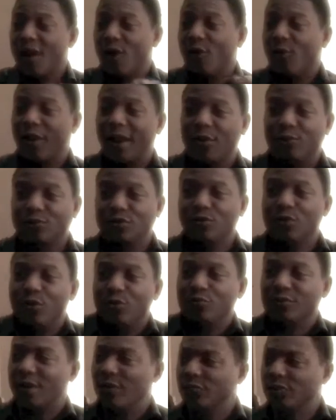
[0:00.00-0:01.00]
What I was
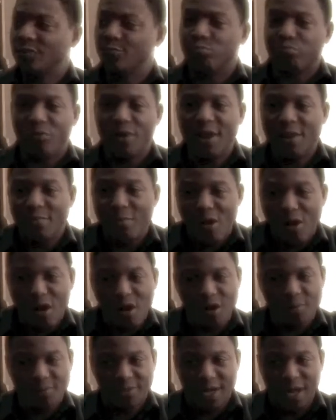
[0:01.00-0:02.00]
doing was I was spreading my
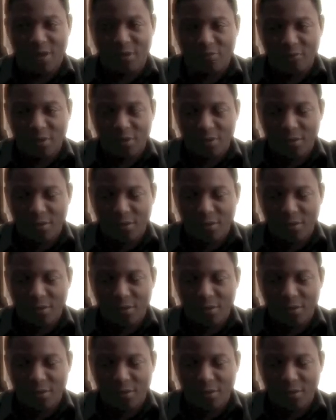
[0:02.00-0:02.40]
arms out